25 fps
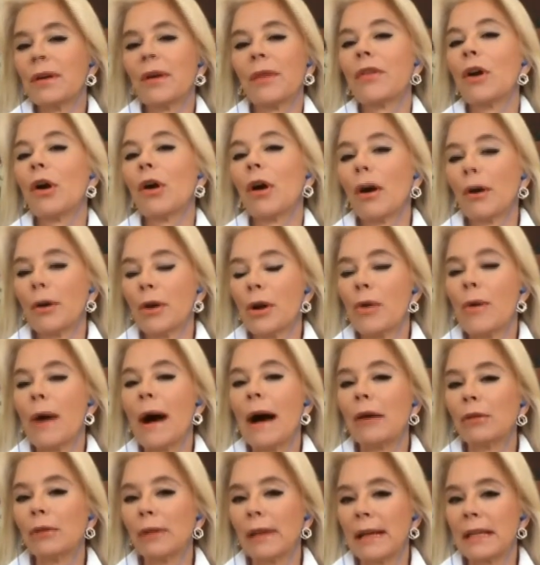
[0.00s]
are no
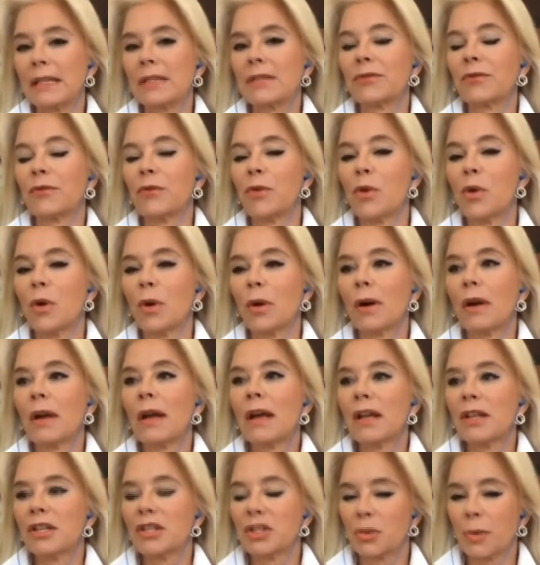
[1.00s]
outlets for
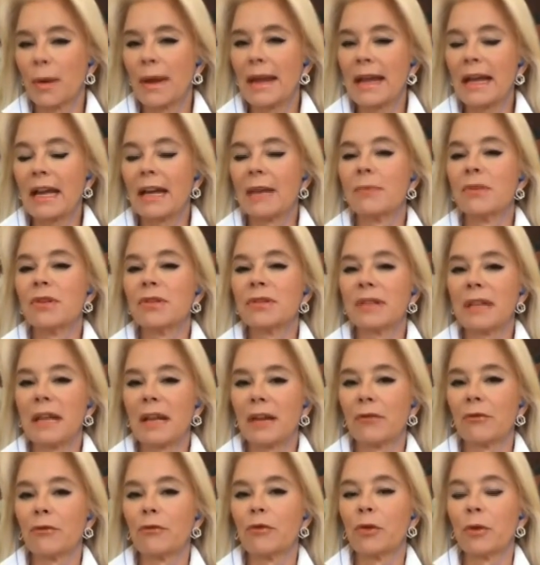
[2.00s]
stray animals
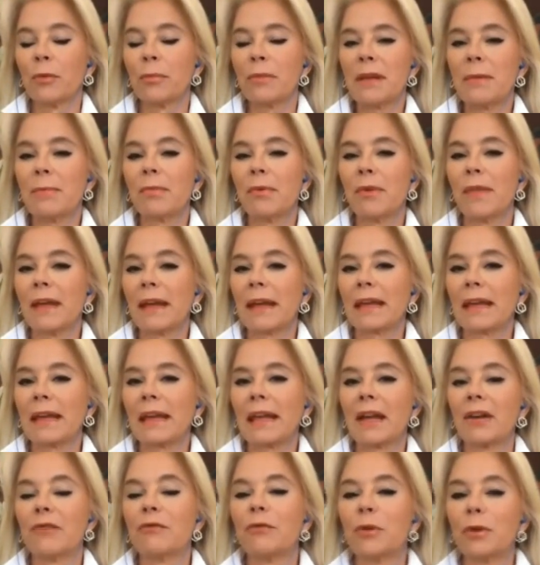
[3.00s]
and for people that
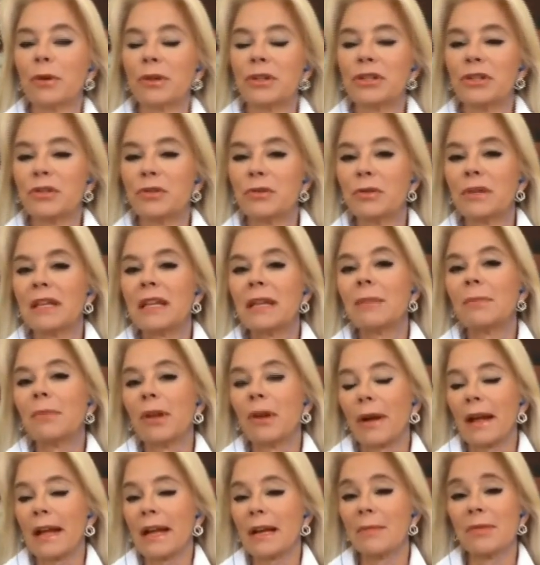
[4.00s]
can't afford to keep
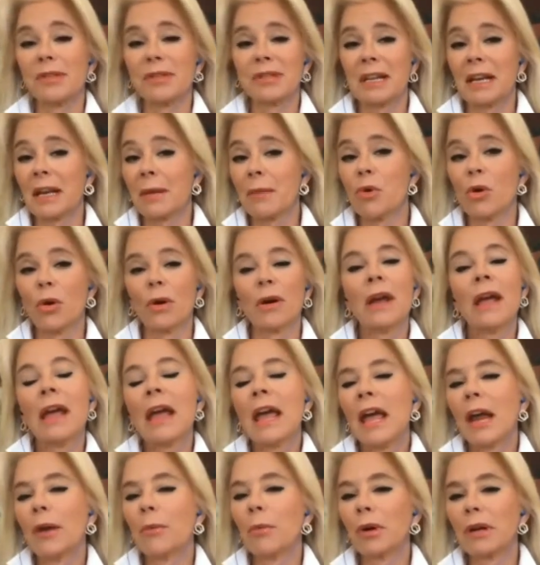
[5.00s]
their animals anymore.
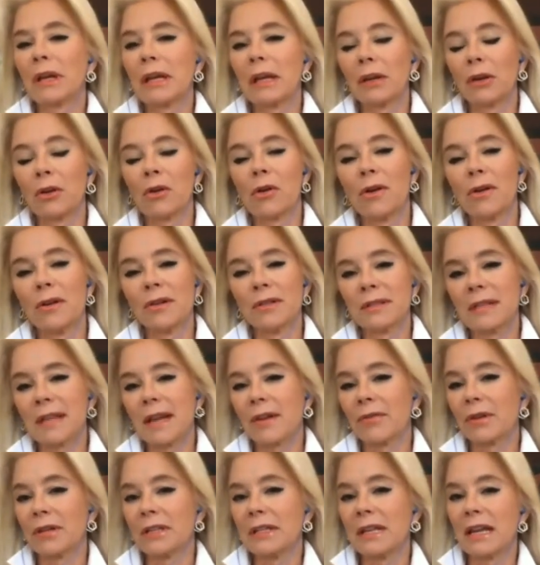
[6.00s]
And we're getting calls
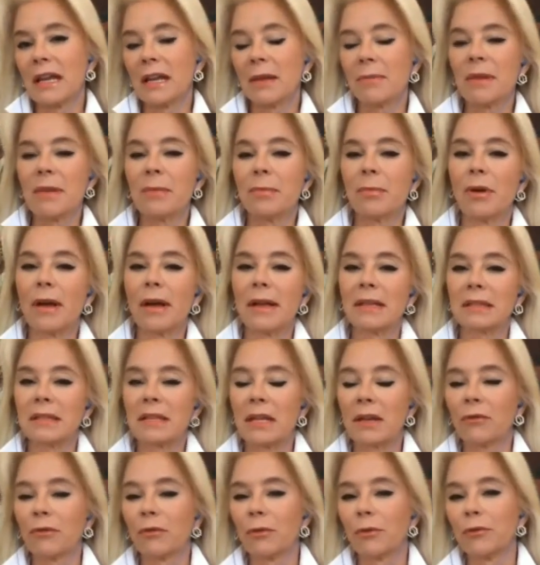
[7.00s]
every day, people
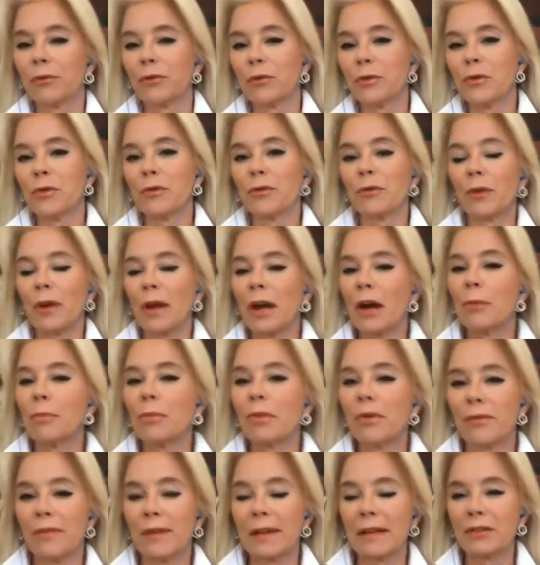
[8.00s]
asking for food, for help
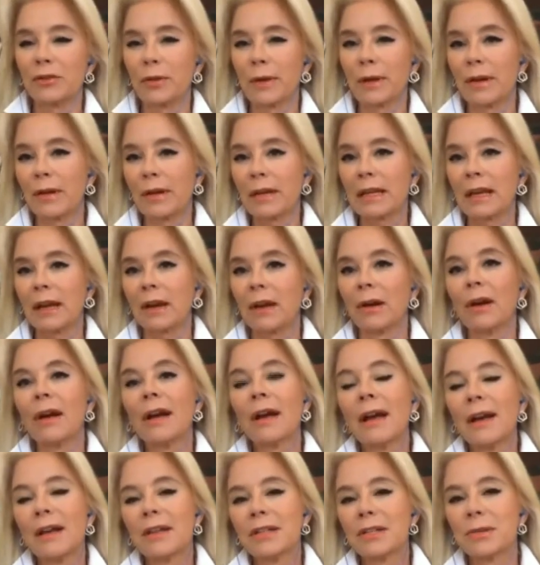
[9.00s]
with veterinary care.
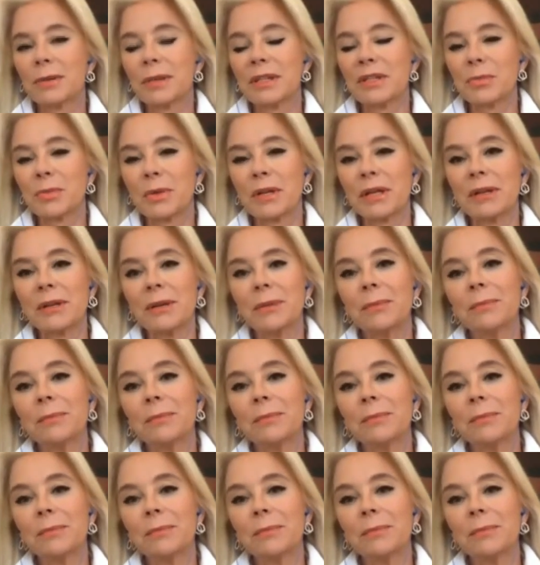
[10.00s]
So it's real.